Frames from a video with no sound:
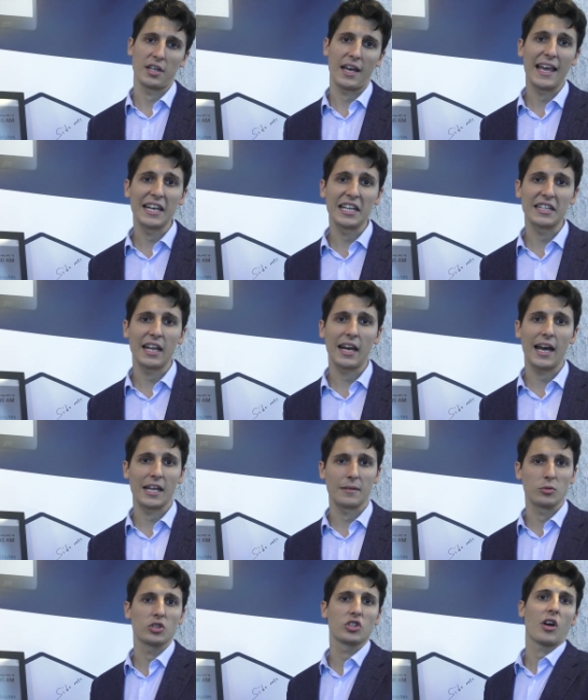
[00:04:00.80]
the LED
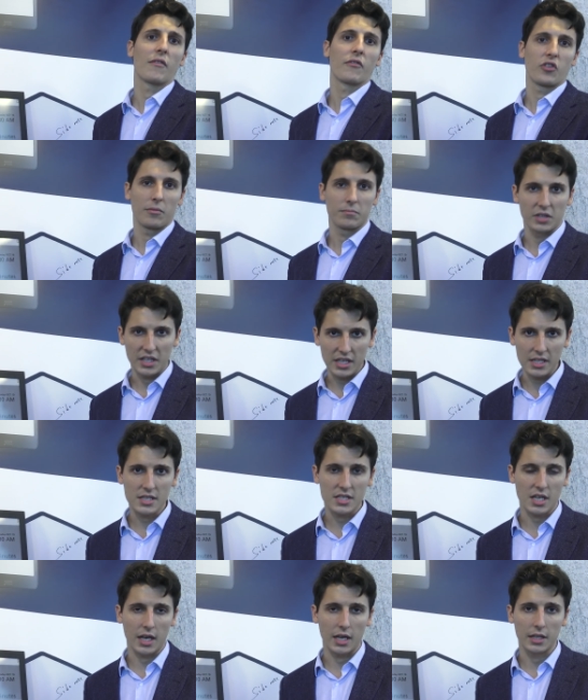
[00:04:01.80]
light would come from the
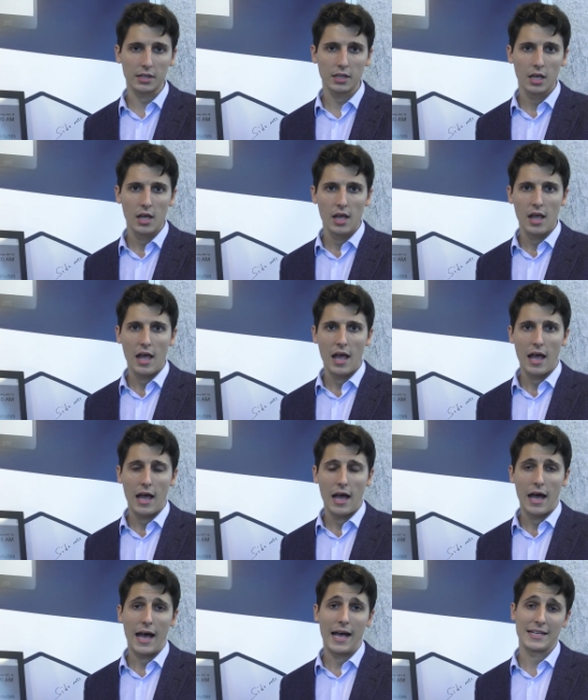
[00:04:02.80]
inside,
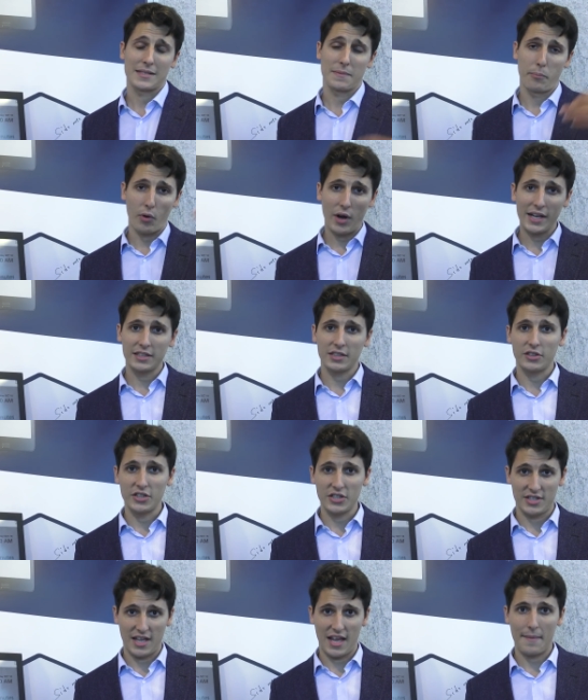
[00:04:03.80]
as brighter
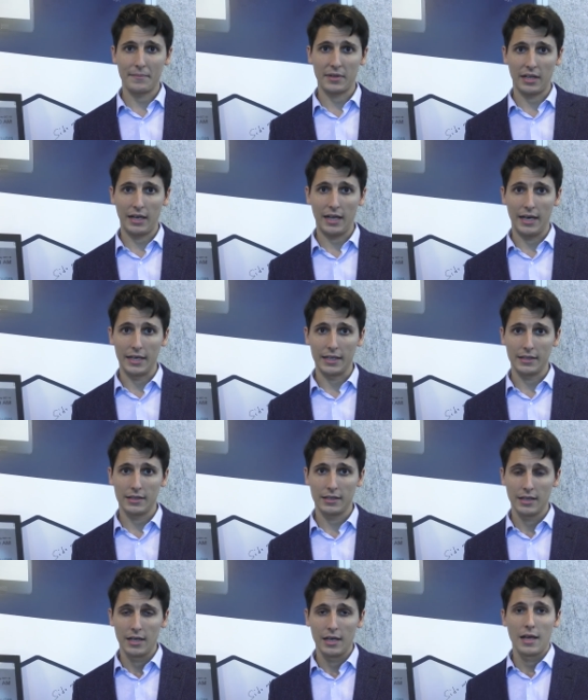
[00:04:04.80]
is the ambient light,
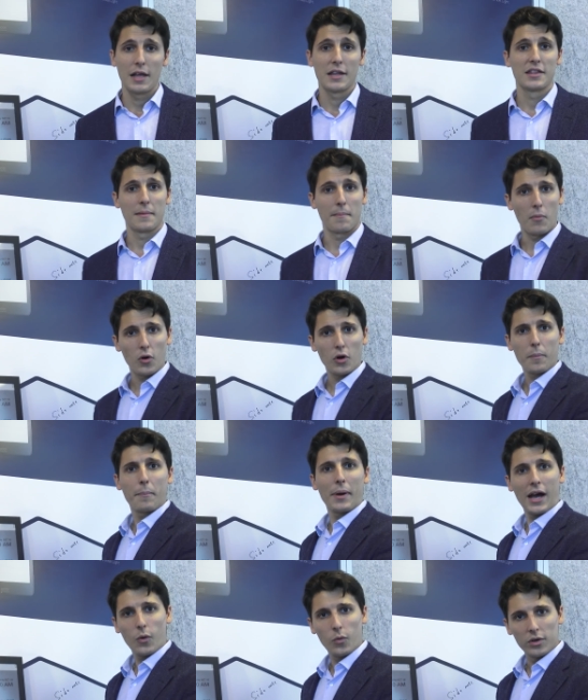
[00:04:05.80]
the more
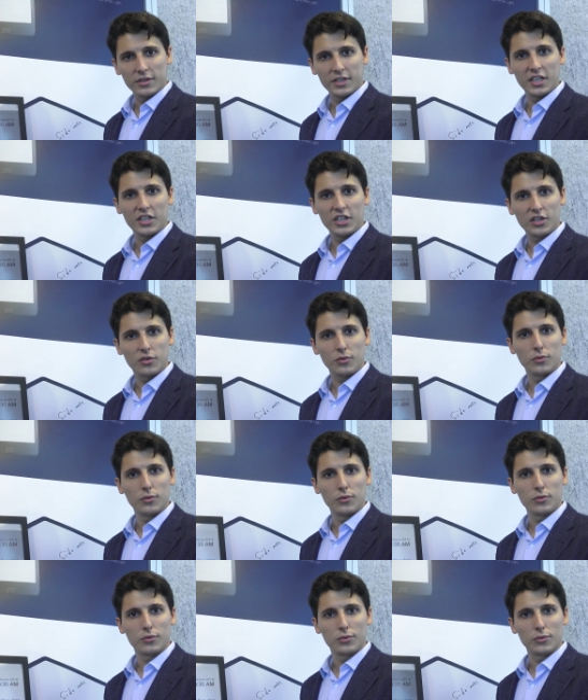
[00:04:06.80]
power they need
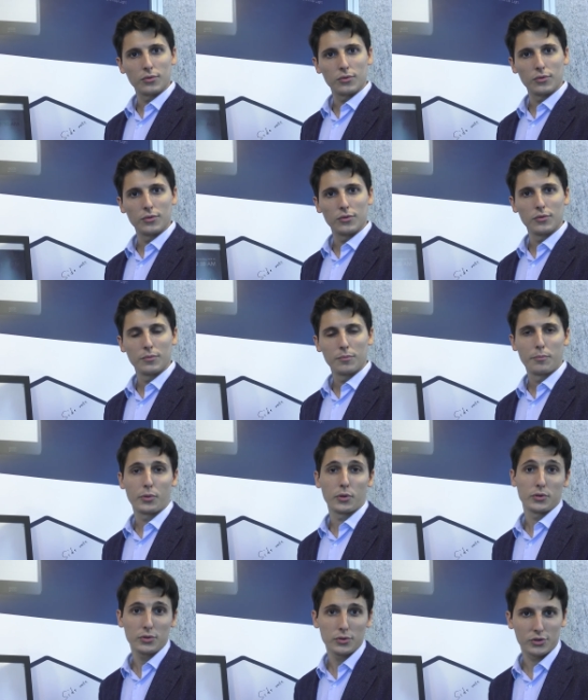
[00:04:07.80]
to, to
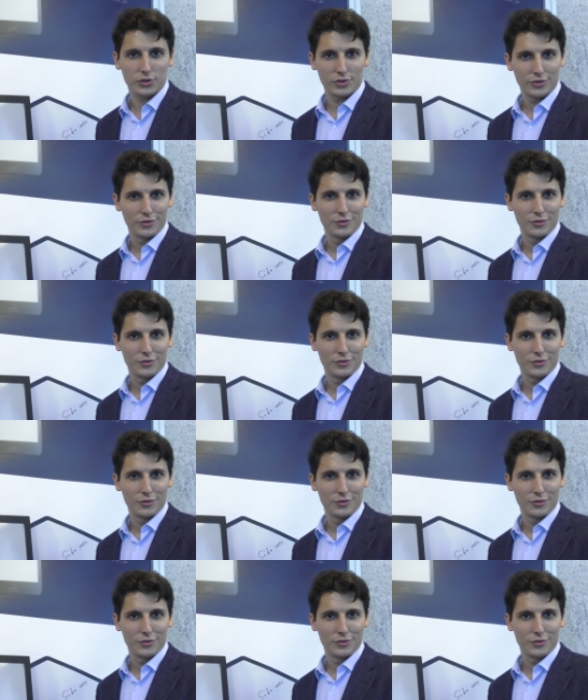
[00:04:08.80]
produce,